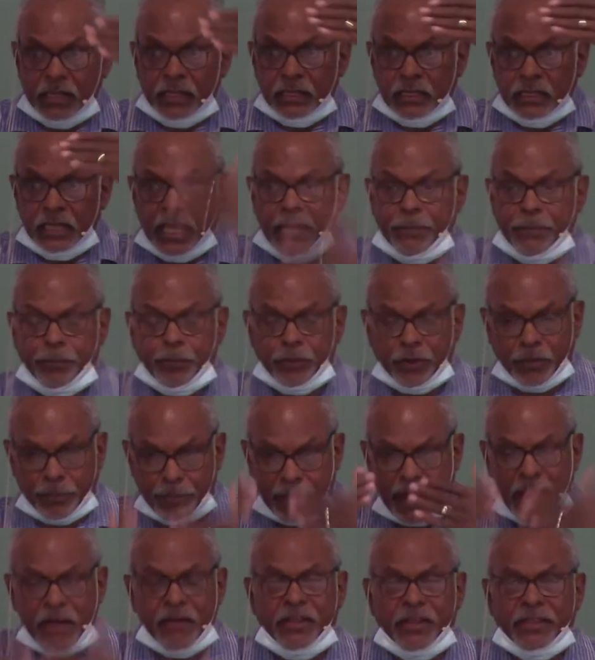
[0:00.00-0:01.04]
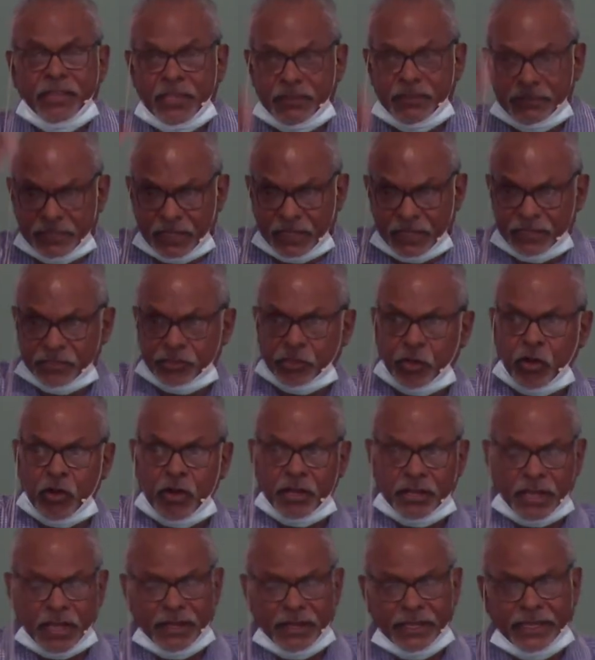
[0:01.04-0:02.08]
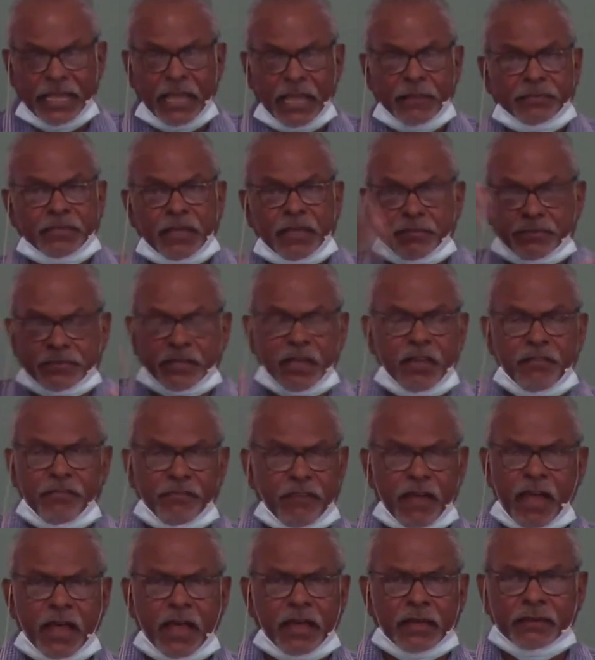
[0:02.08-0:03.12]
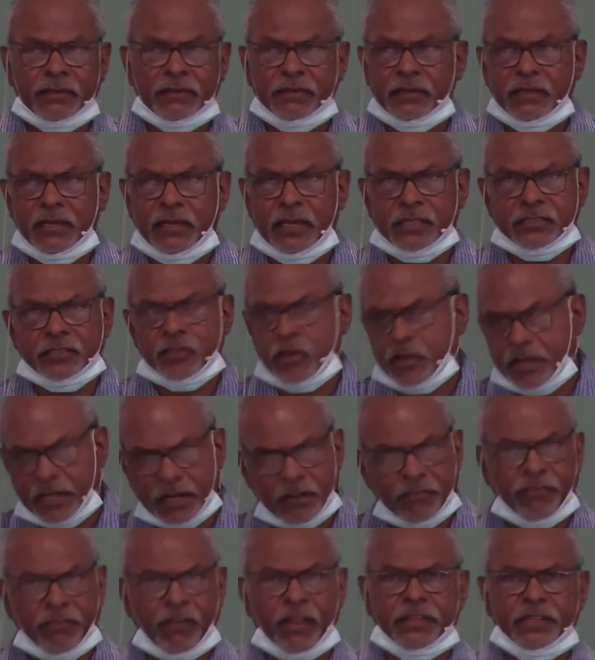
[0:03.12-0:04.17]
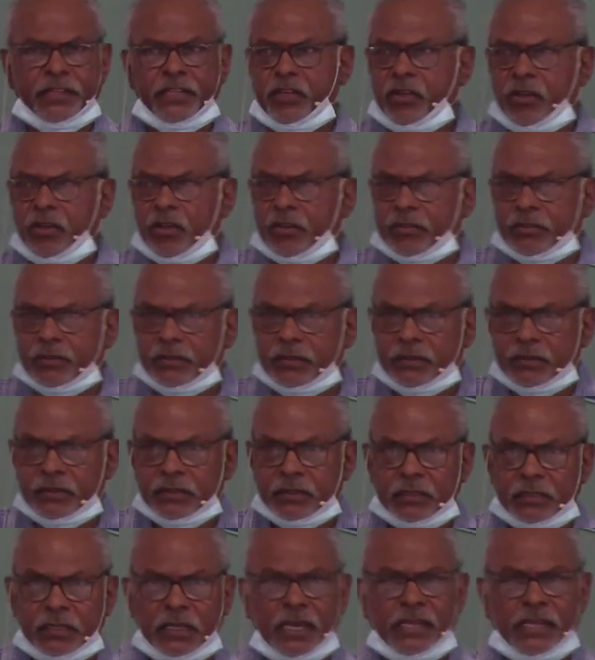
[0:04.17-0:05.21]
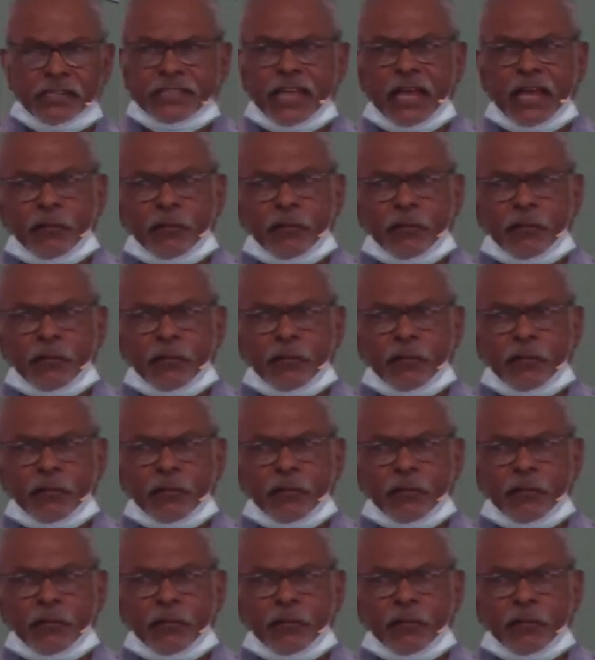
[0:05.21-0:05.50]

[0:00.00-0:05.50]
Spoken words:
he put a barrier there so the tide only comes up so far? It's not going to flood the earth. He's done